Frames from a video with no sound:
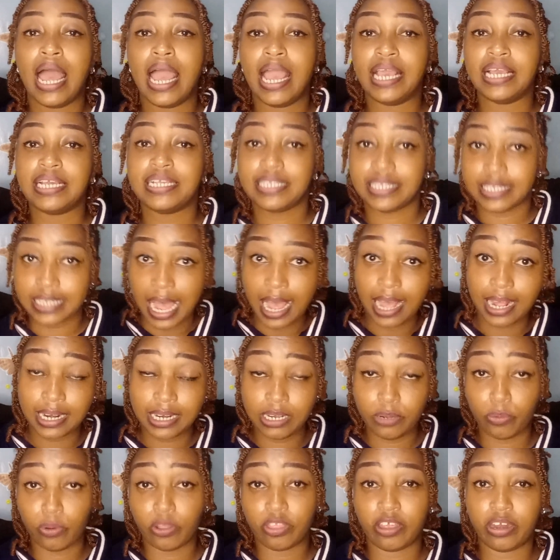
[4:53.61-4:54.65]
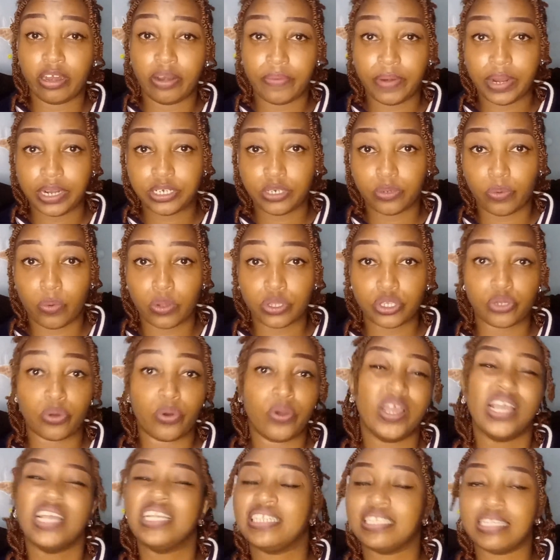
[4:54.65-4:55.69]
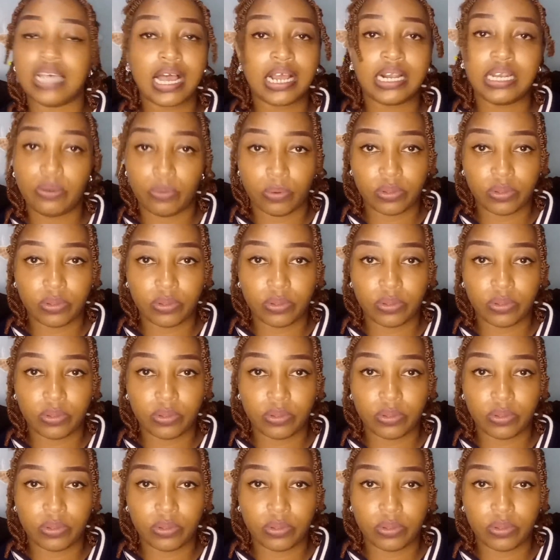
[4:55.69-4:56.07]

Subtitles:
exactly what the director wants or exactly